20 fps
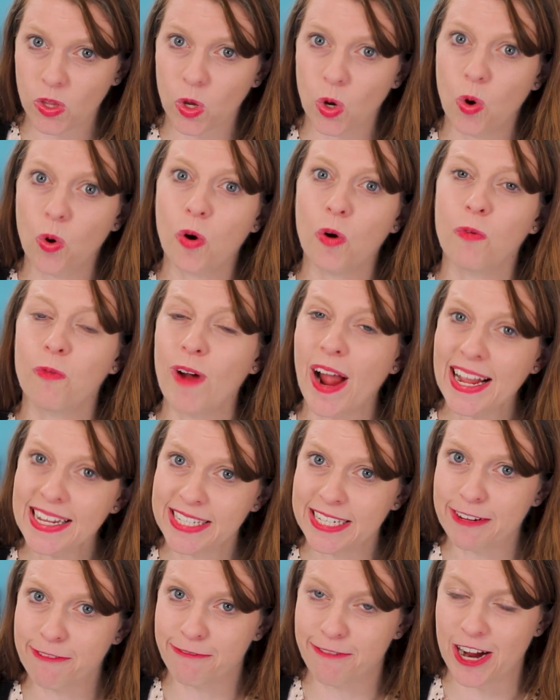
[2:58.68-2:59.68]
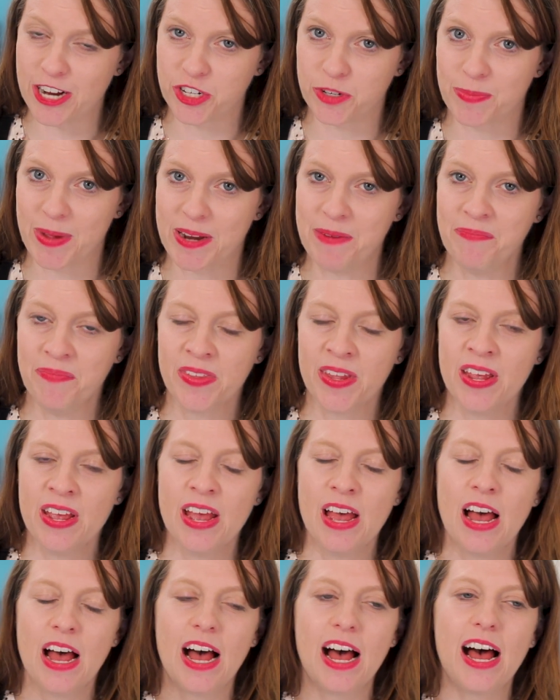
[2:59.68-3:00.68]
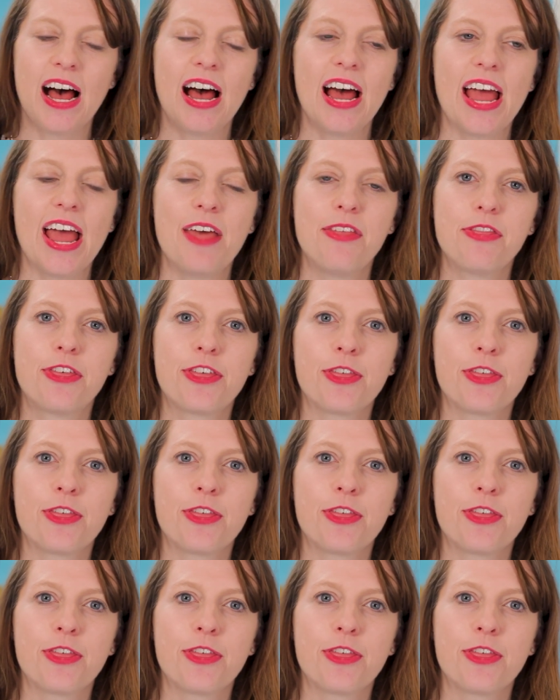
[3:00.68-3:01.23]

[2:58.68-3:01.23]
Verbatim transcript: or a rising freshman. Uh, and